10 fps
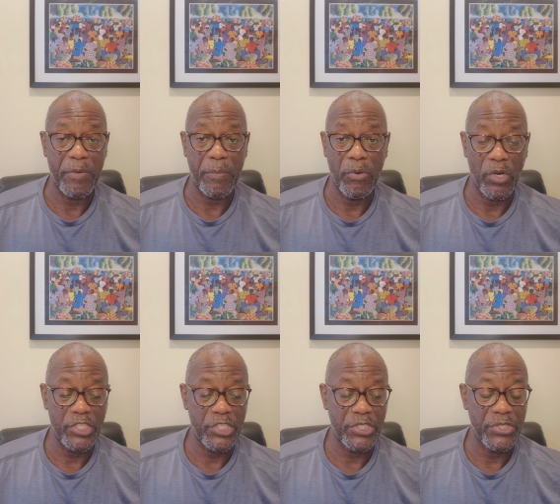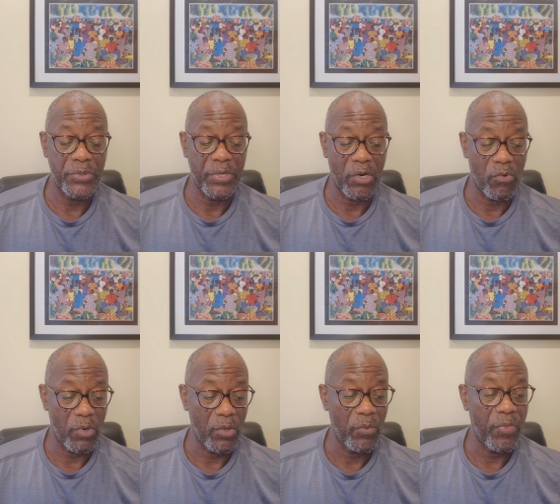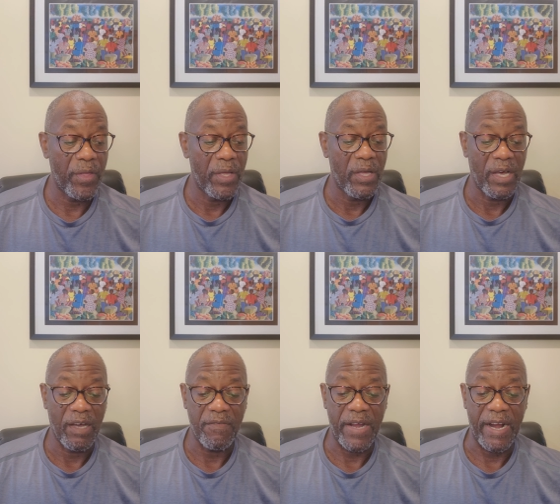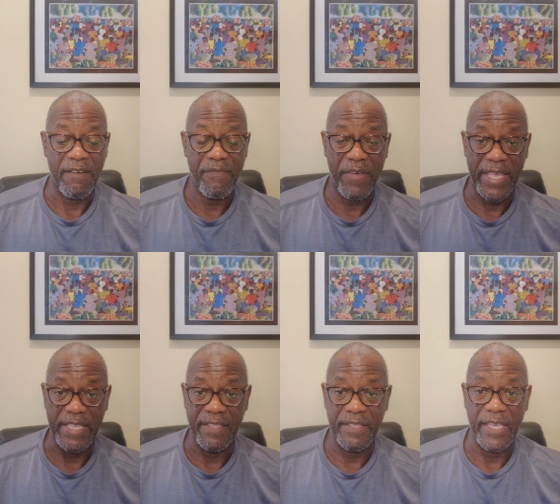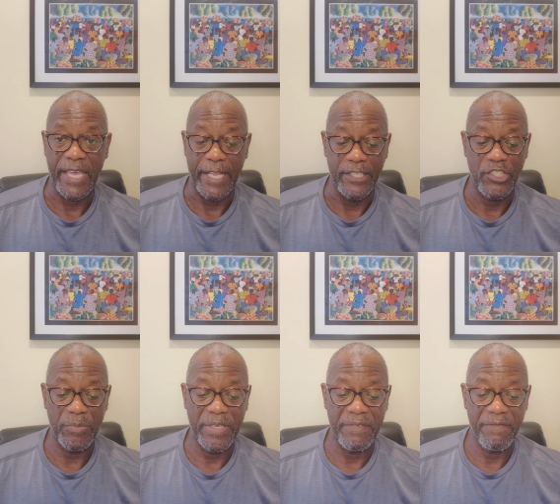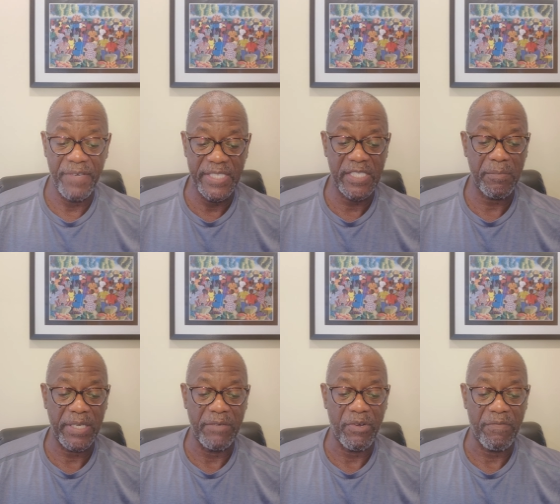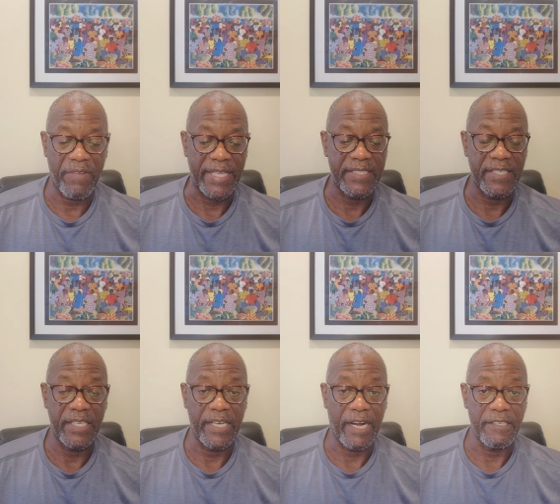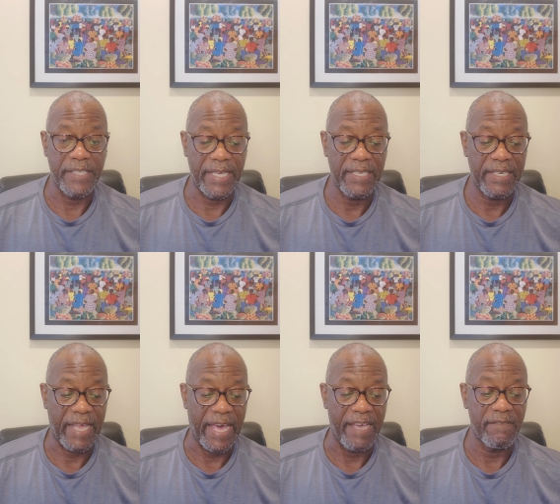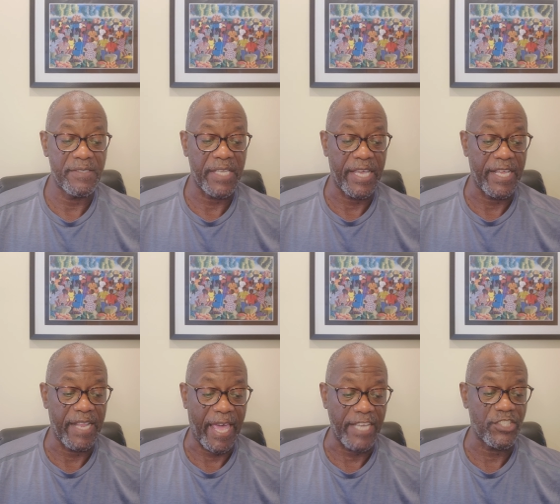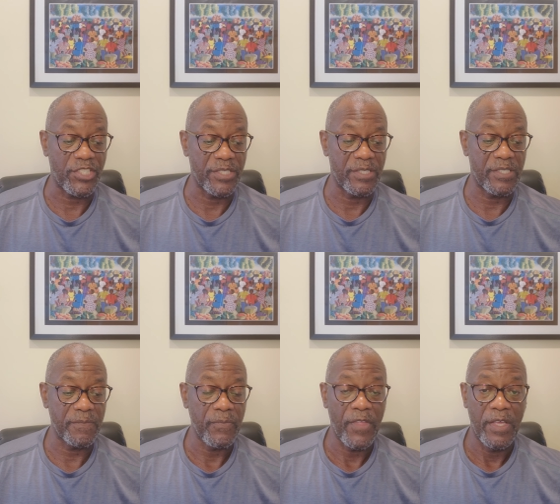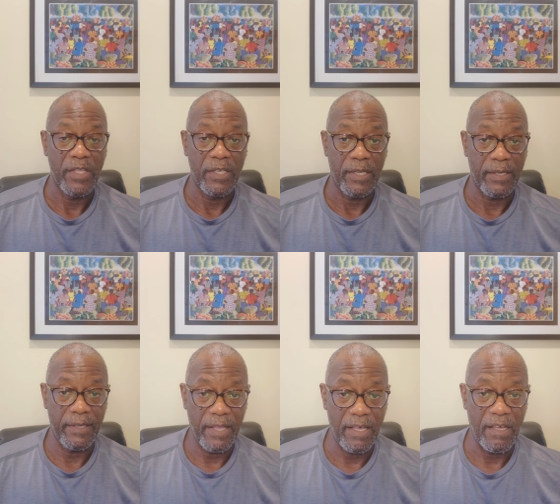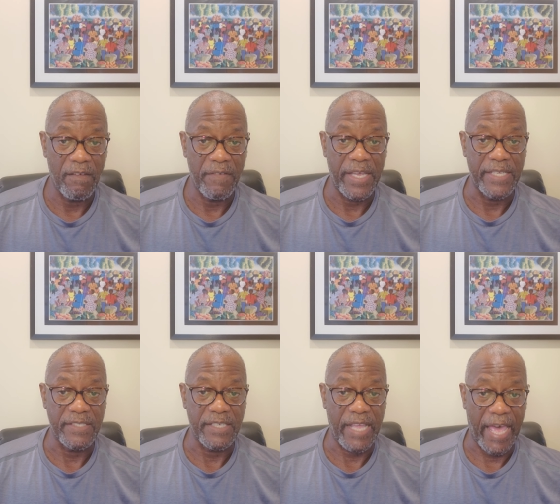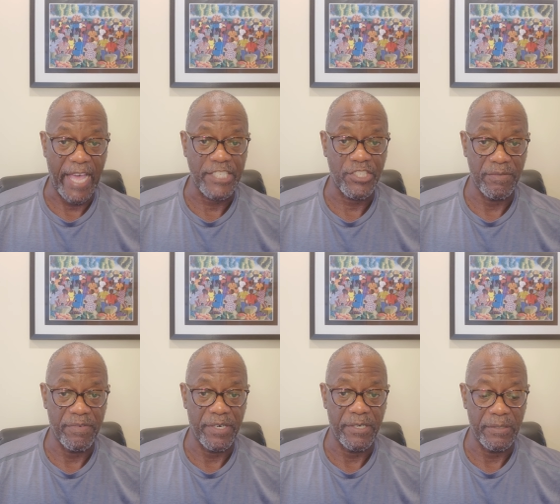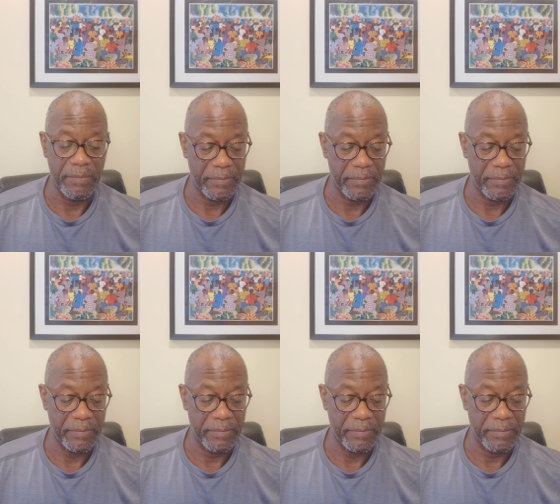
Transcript: proportion to the growth of our faith and it should be visibly reflected in our daily lives and actions. Love as an action verb.